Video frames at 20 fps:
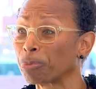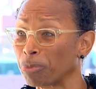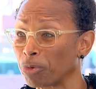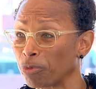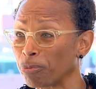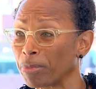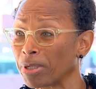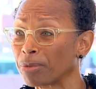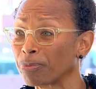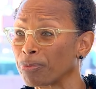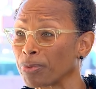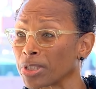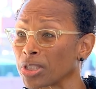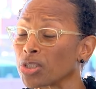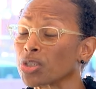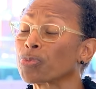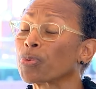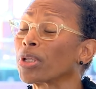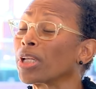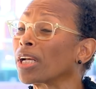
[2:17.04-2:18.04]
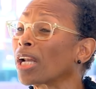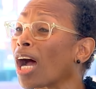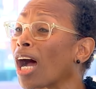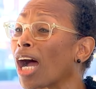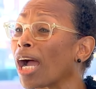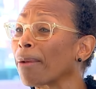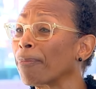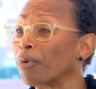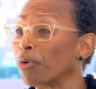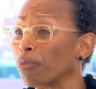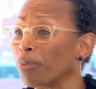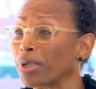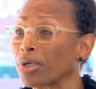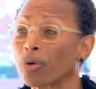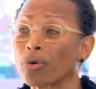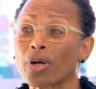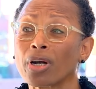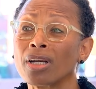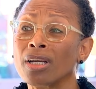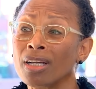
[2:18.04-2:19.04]
movement, but just with an eye movement
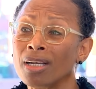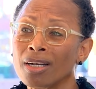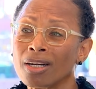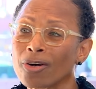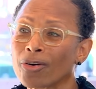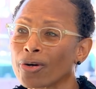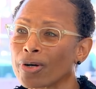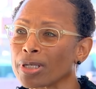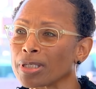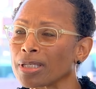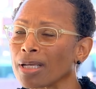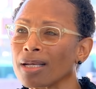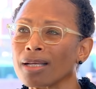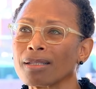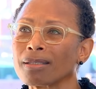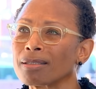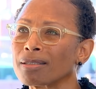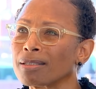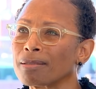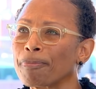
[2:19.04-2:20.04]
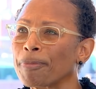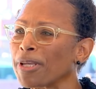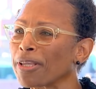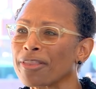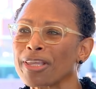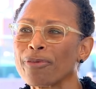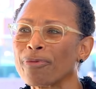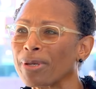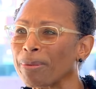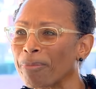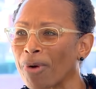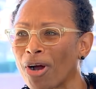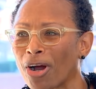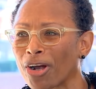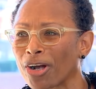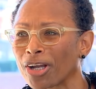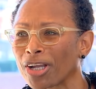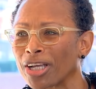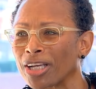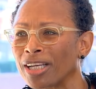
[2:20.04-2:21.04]
or, or a pithy
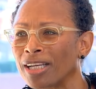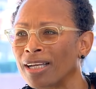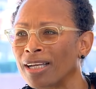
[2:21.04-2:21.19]
remark.